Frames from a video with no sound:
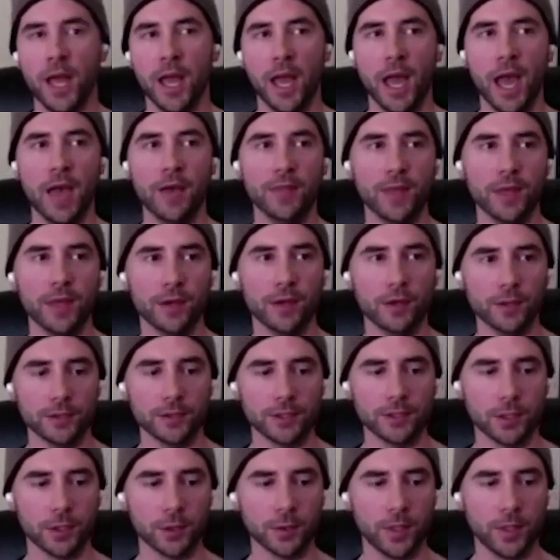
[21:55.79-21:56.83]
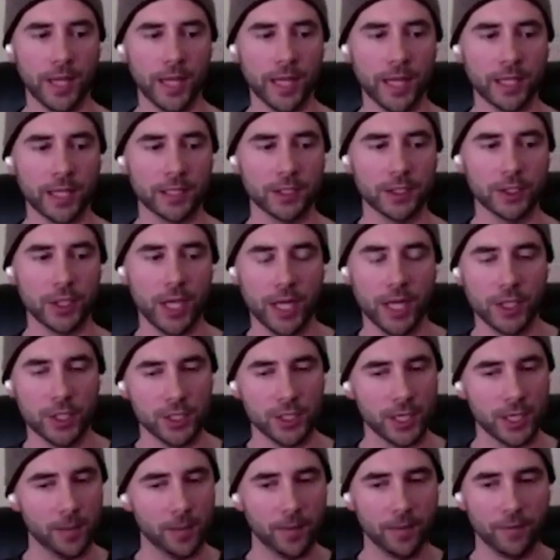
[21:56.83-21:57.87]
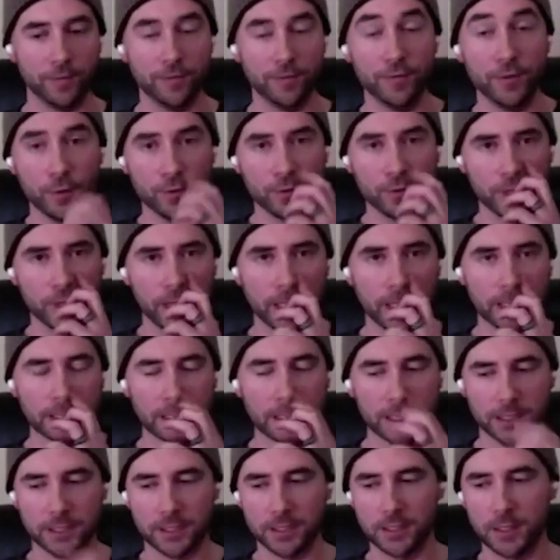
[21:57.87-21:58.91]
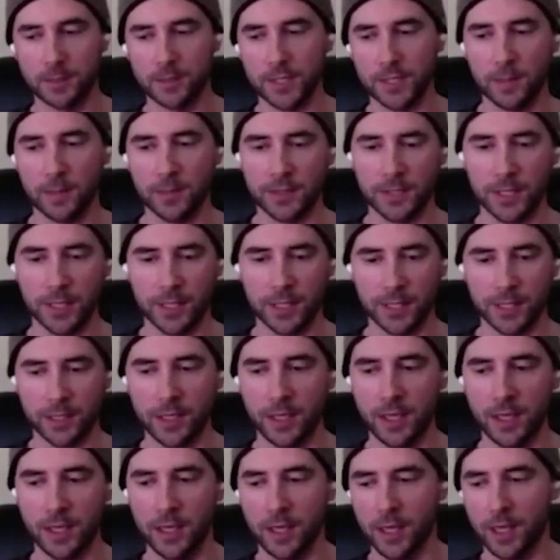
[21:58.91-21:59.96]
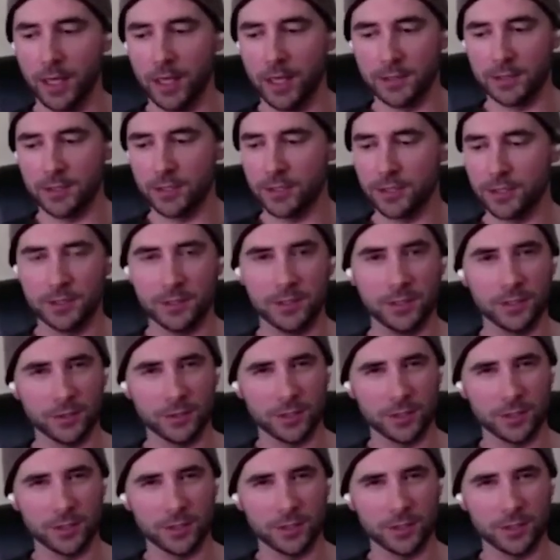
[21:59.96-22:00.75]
And then also like changing up a few things because sometimes like it's just the